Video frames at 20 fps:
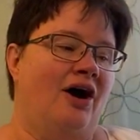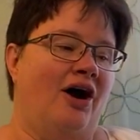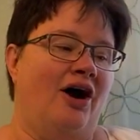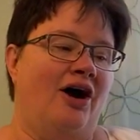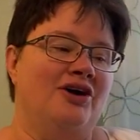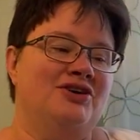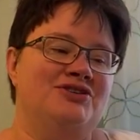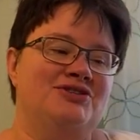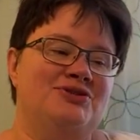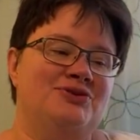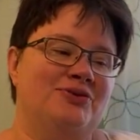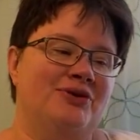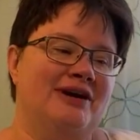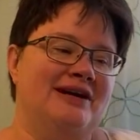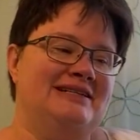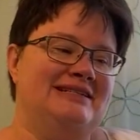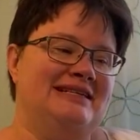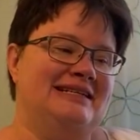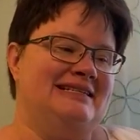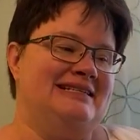Our
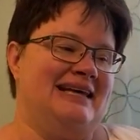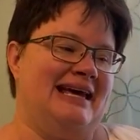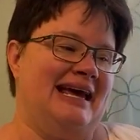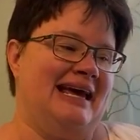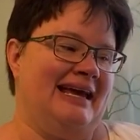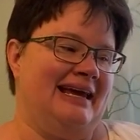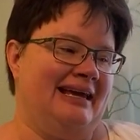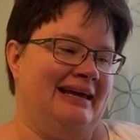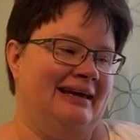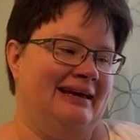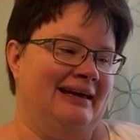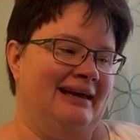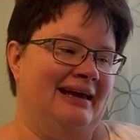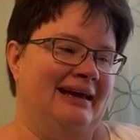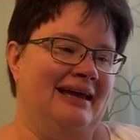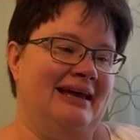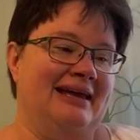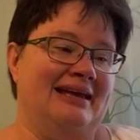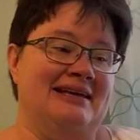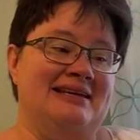story today
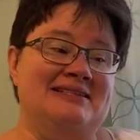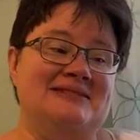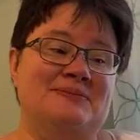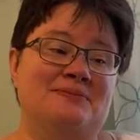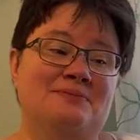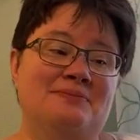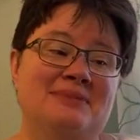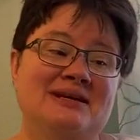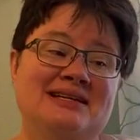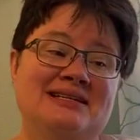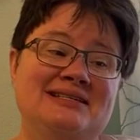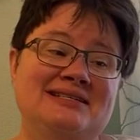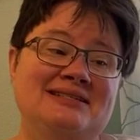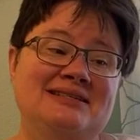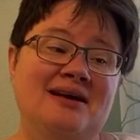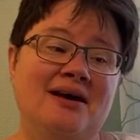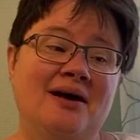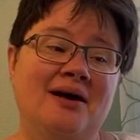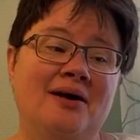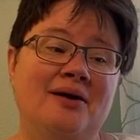is
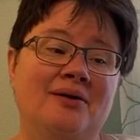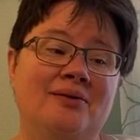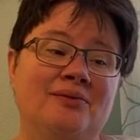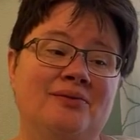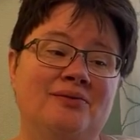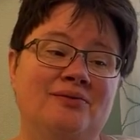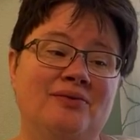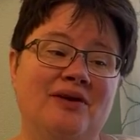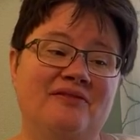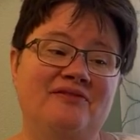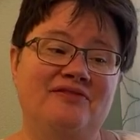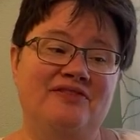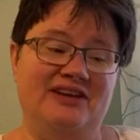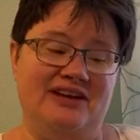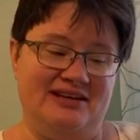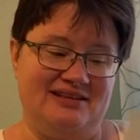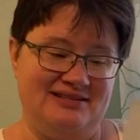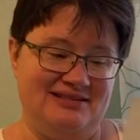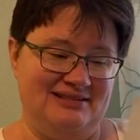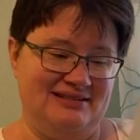Miss
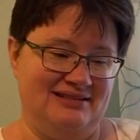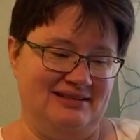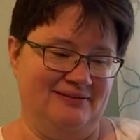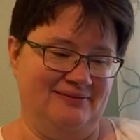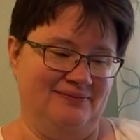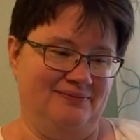Rumphius.